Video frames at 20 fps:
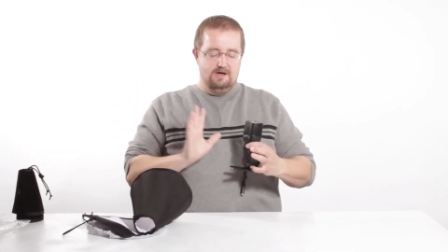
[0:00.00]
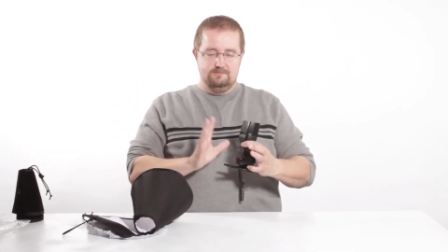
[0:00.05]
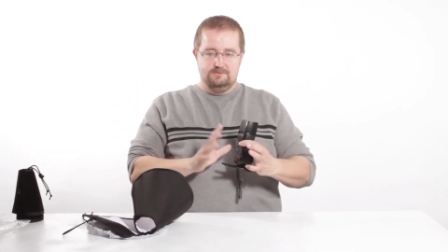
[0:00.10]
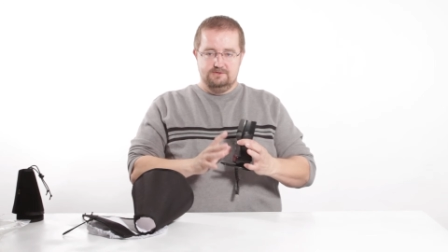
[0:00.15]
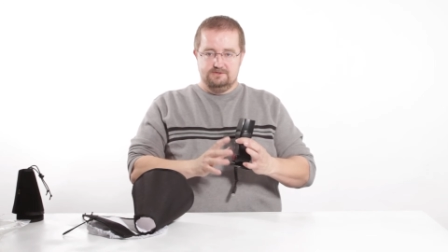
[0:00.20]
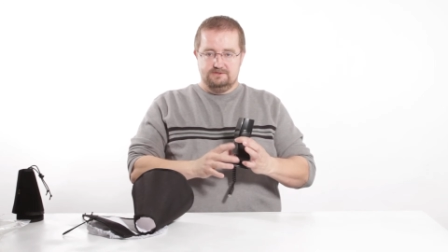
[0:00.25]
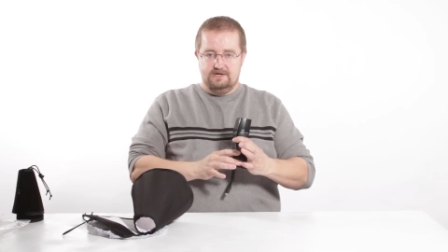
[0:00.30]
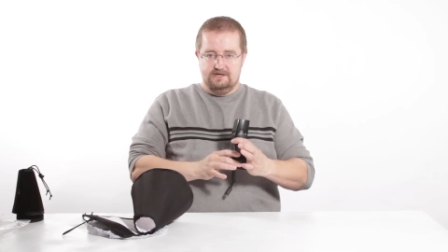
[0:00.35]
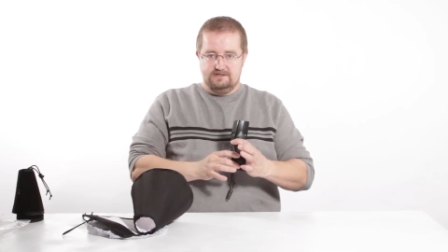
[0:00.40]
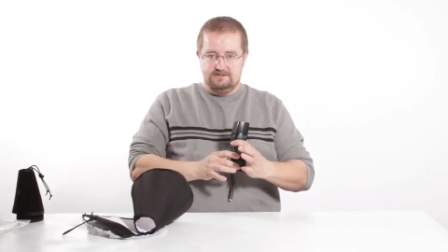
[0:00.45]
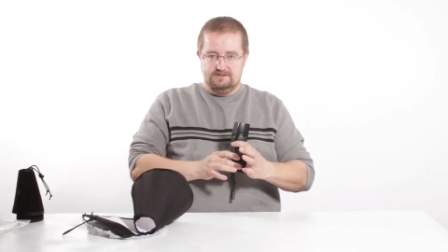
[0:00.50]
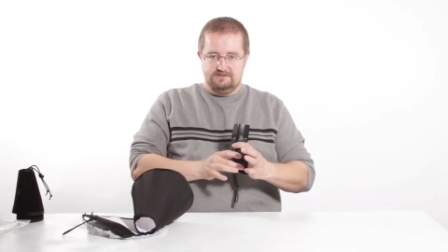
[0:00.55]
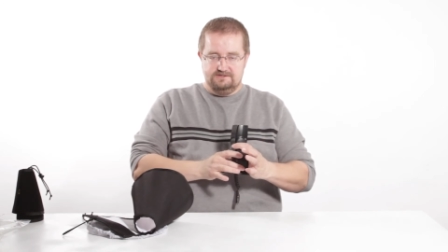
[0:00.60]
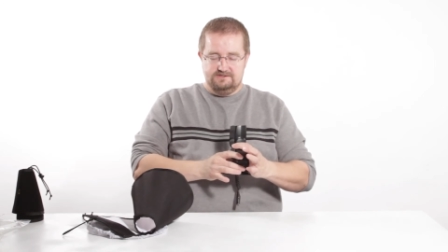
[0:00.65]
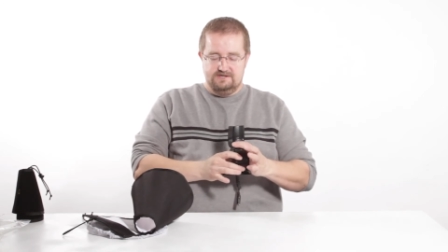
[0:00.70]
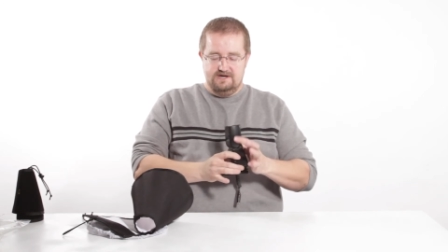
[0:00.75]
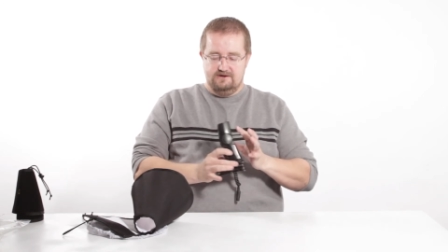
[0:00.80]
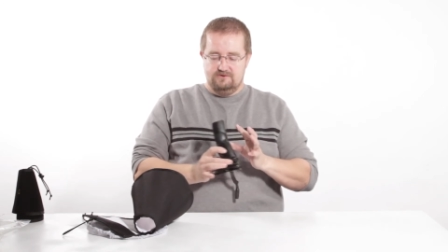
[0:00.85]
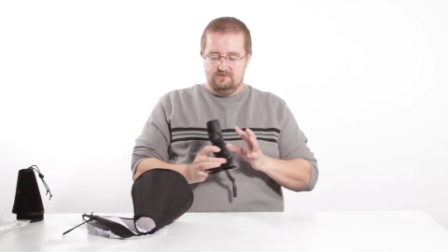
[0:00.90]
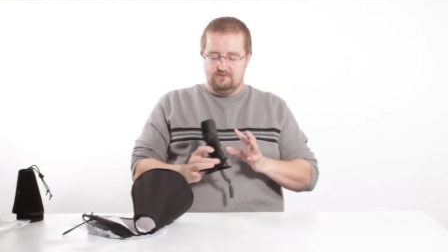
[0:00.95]
Just like the
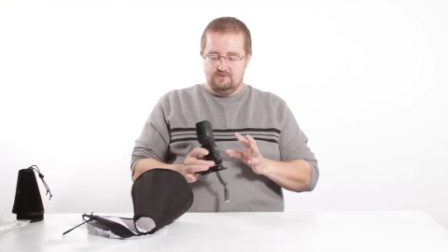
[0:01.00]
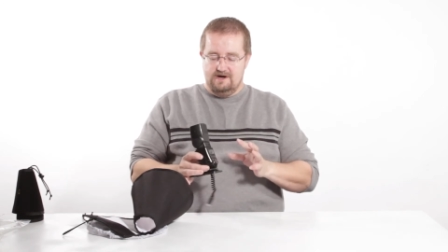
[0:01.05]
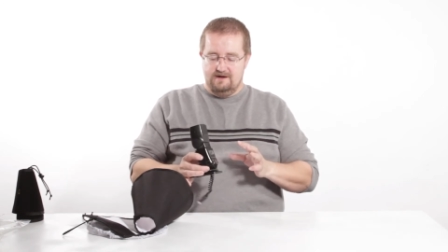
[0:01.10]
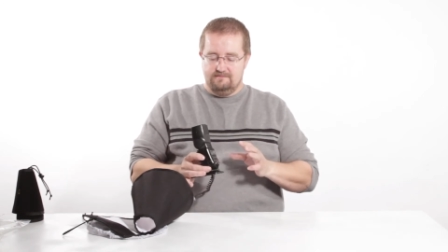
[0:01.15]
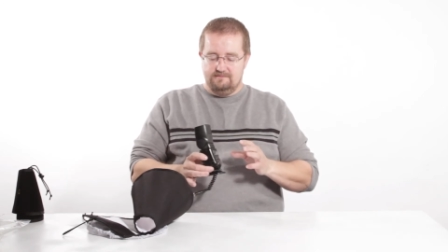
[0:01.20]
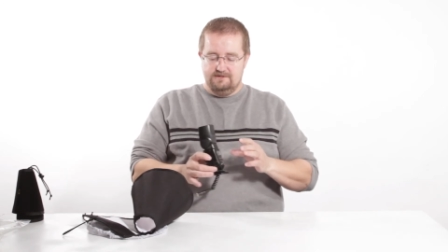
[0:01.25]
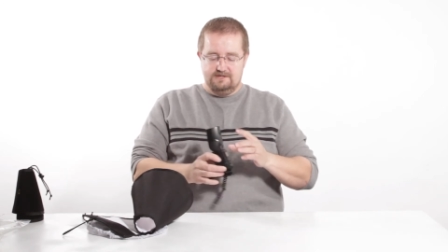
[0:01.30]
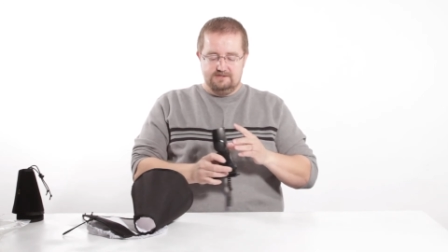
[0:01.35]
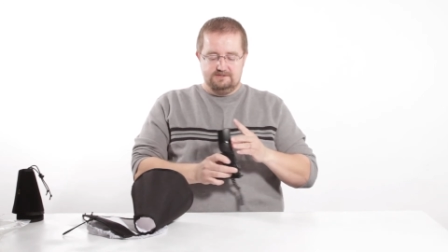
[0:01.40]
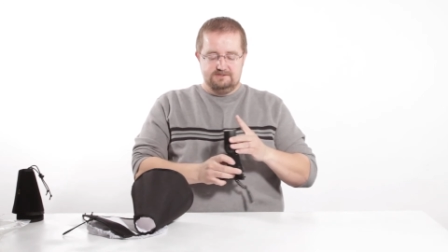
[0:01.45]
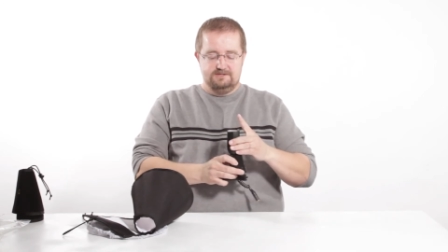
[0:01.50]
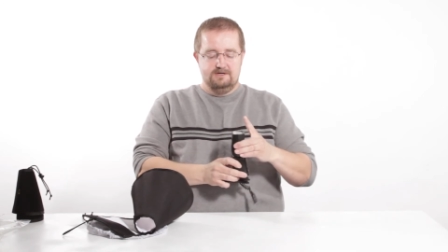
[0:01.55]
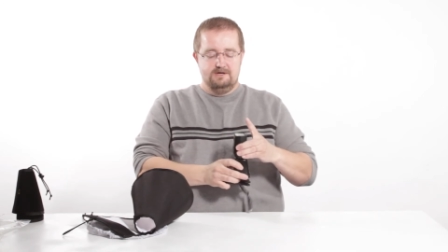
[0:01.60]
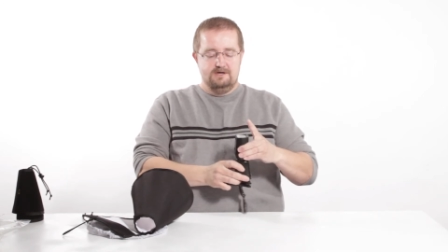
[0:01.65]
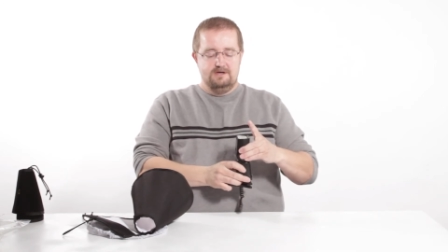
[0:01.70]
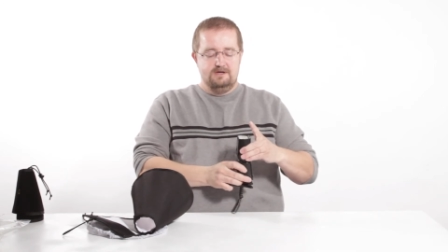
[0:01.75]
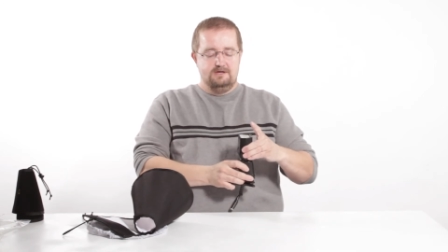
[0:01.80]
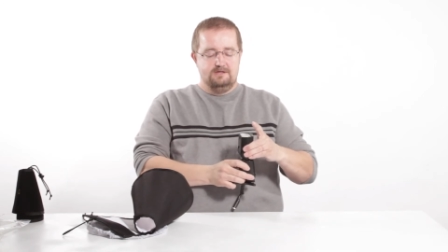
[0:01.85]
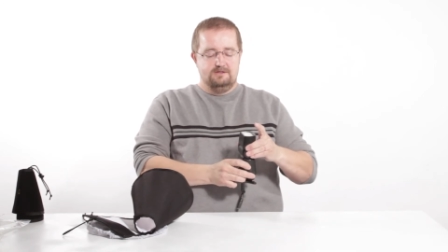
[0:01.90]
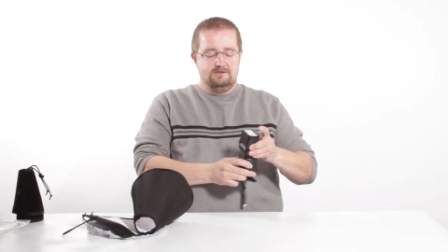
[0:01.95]
standard WRAPIX,
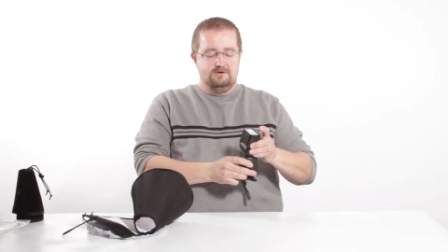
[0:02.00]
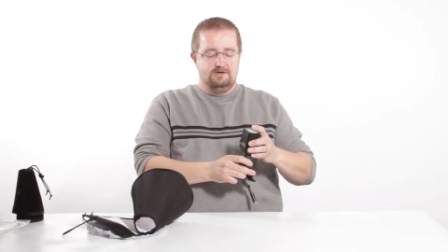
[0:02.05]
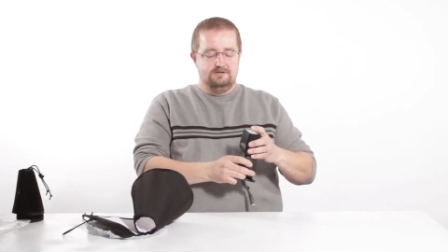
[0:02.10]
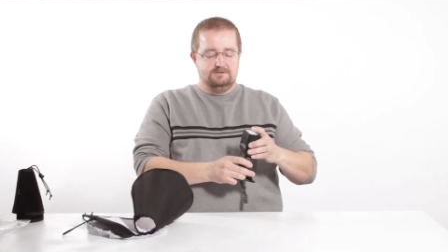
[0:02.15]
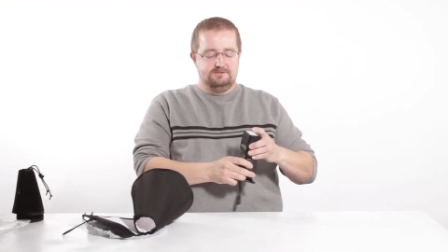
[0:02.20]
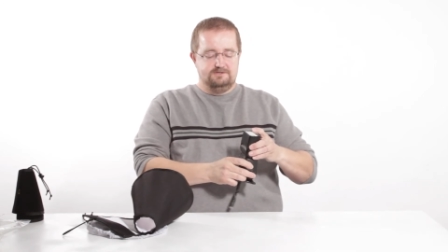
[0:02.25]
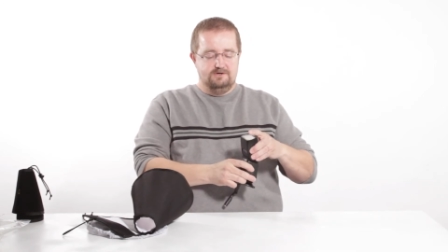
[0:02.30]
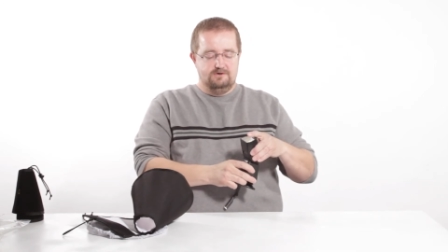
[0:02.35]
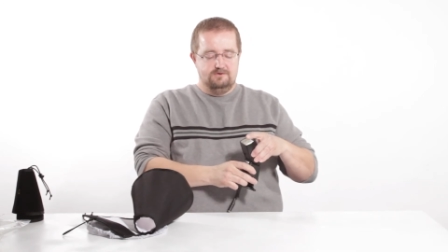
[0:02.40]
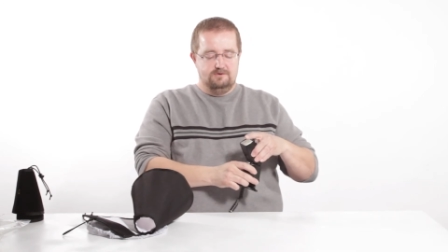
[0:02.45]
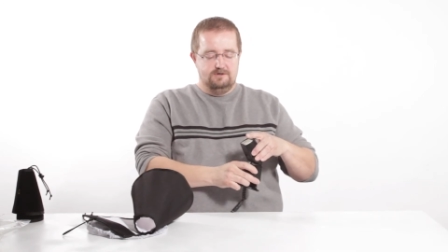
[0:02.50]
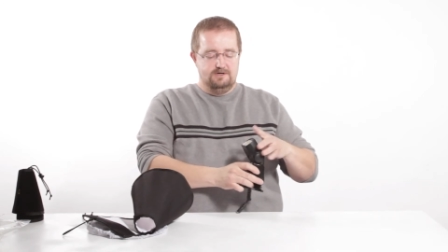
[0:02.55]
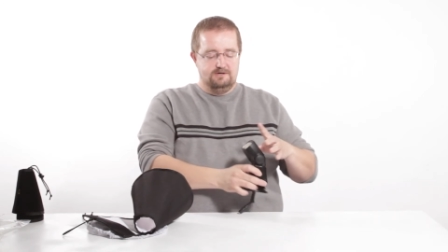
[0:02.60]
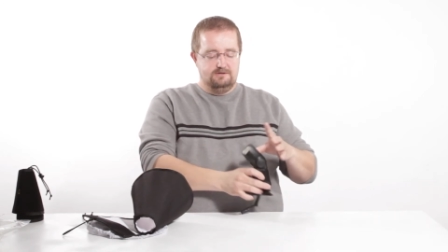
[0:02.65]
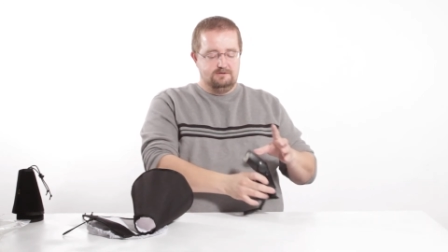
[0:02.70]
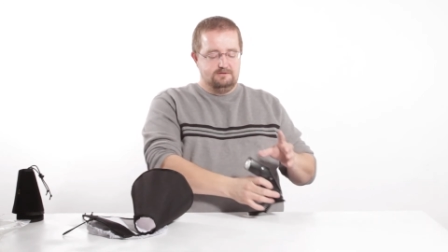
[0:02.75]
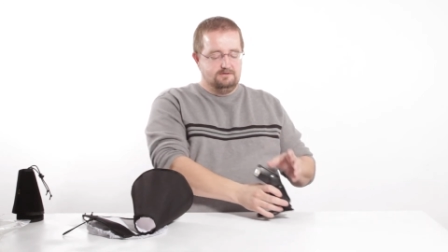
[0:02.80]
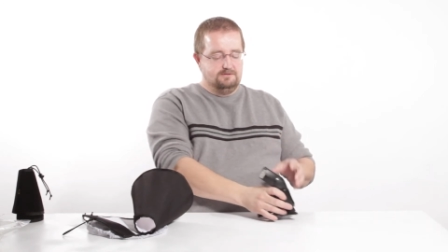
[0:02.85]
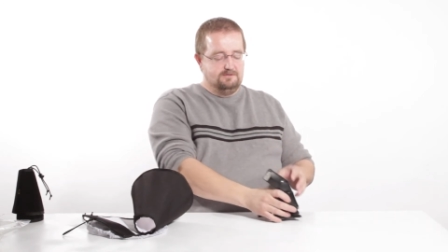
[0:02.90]
there is no